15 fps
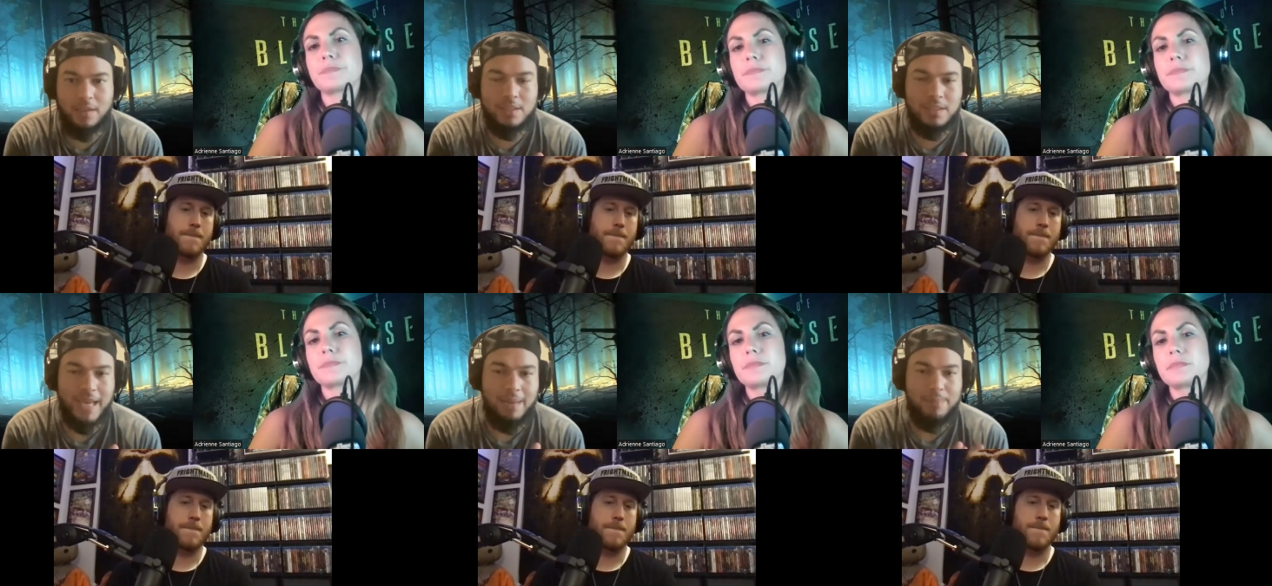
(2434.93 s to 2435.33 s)

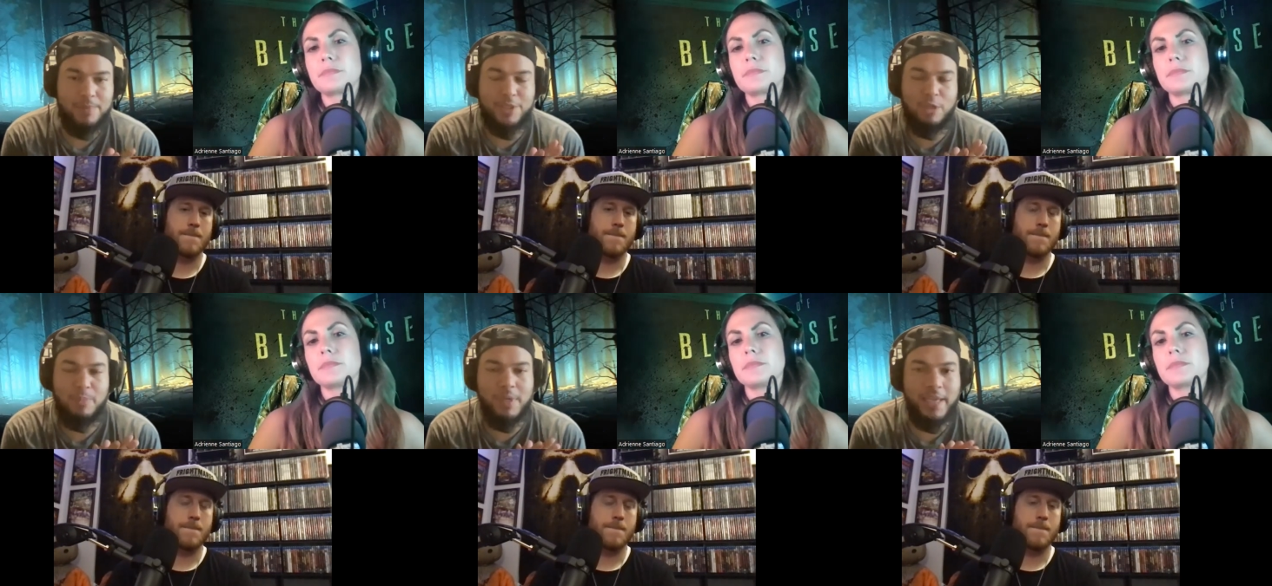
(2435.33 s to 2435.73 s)
Speaker 1: same
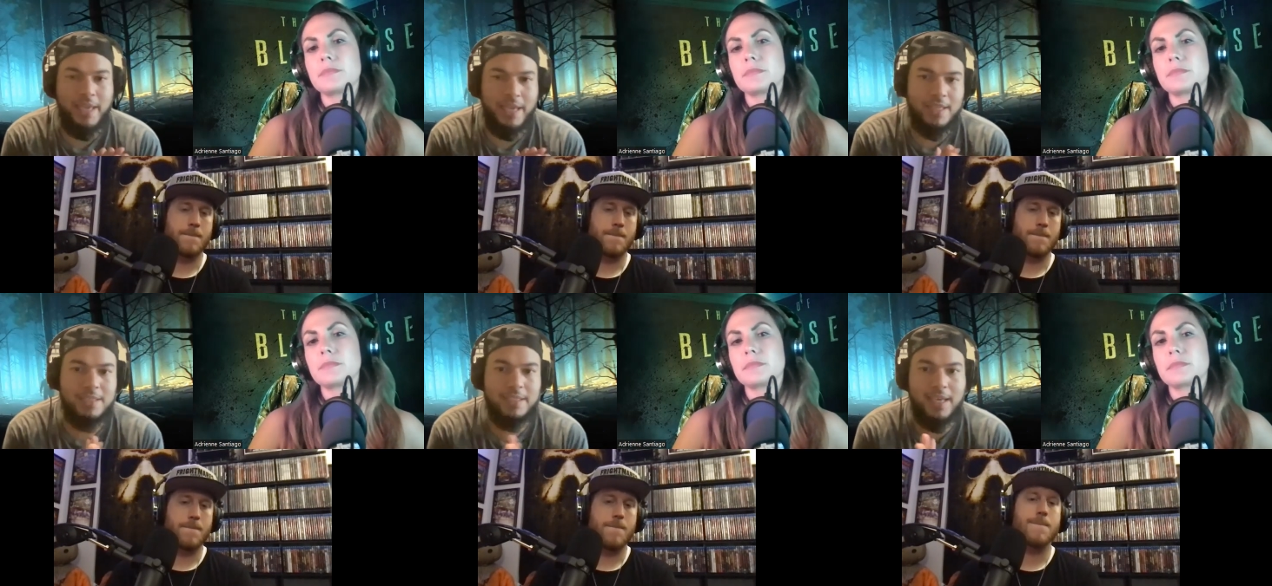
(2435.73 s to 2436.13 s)
stupid
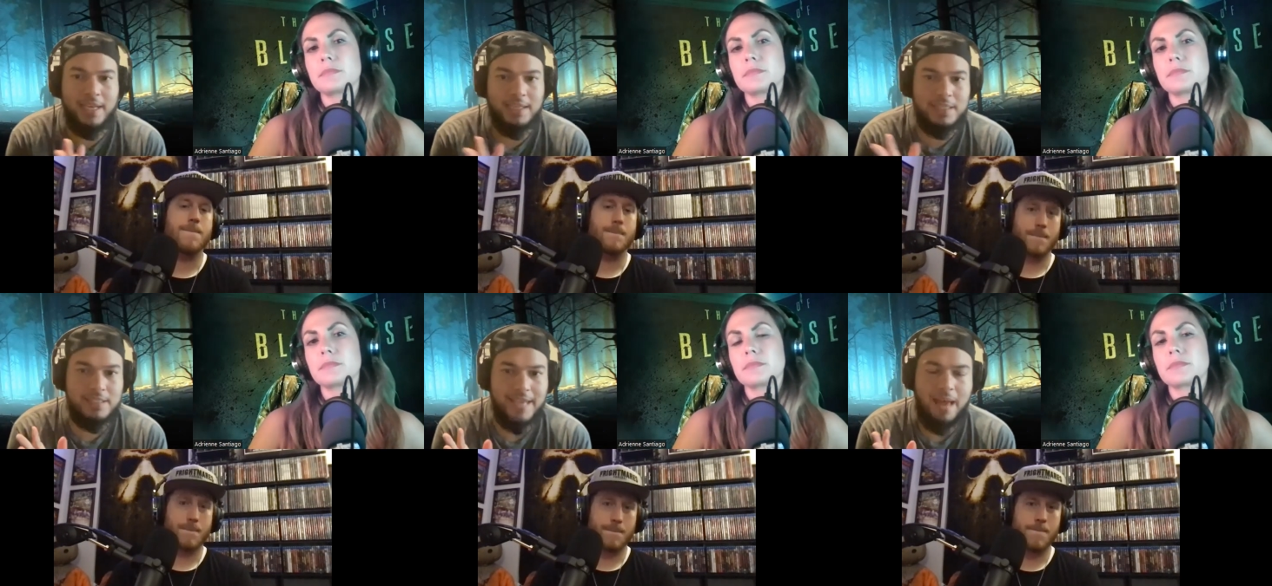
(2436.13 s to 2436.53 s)
kids
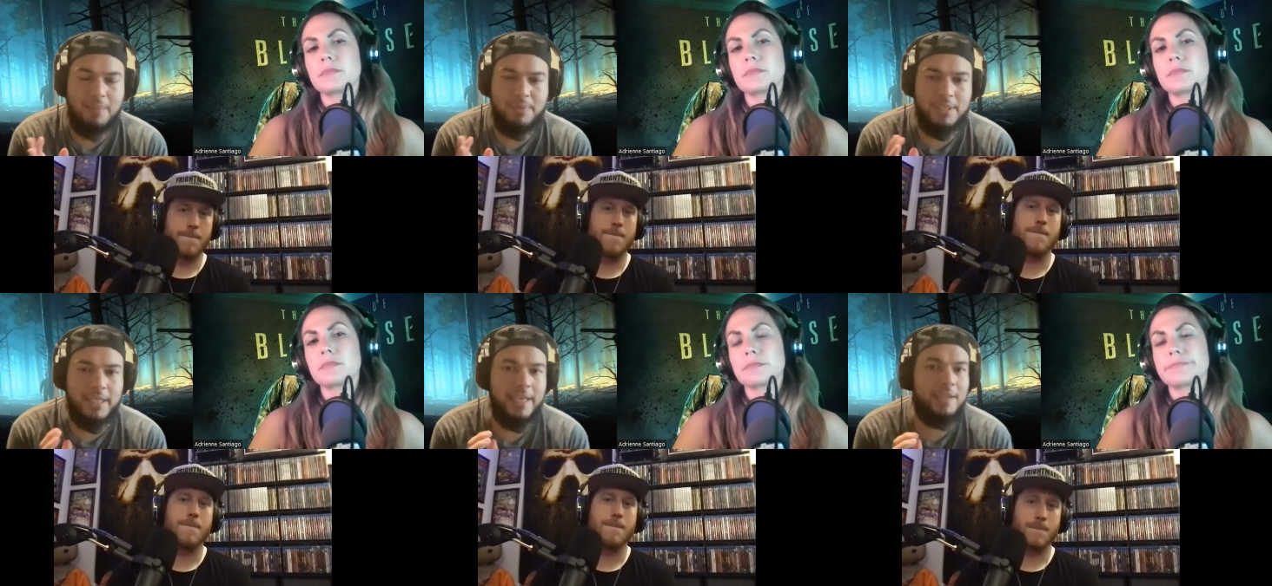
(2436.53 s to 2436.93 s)
getting
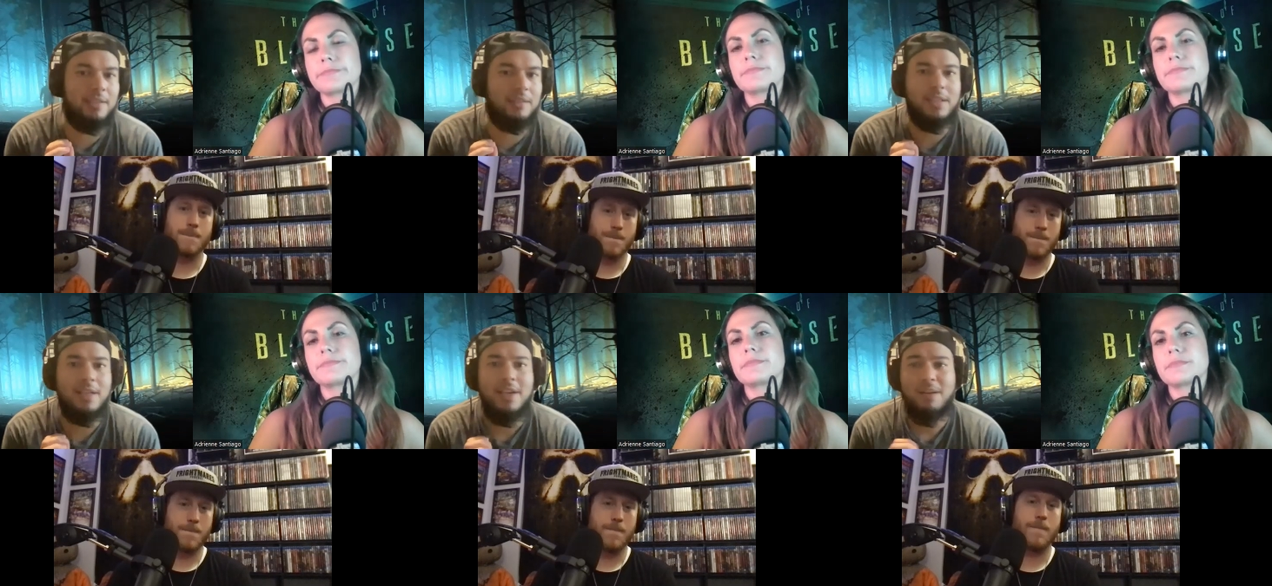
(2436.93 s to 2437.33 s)
stabbed and
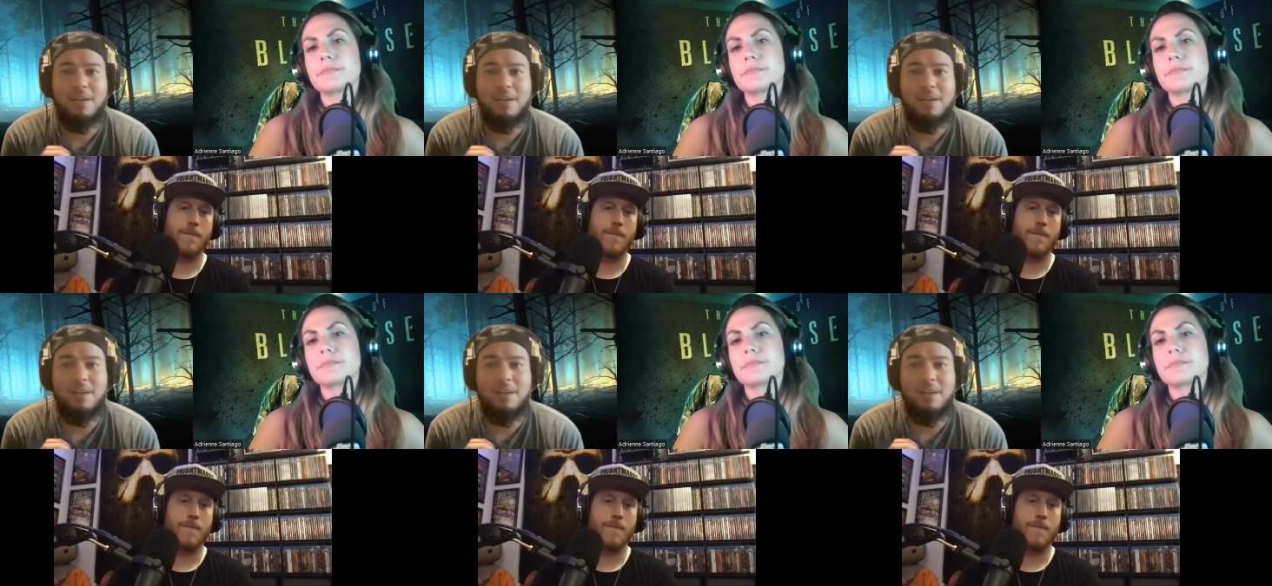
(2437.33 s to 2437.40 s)
killed.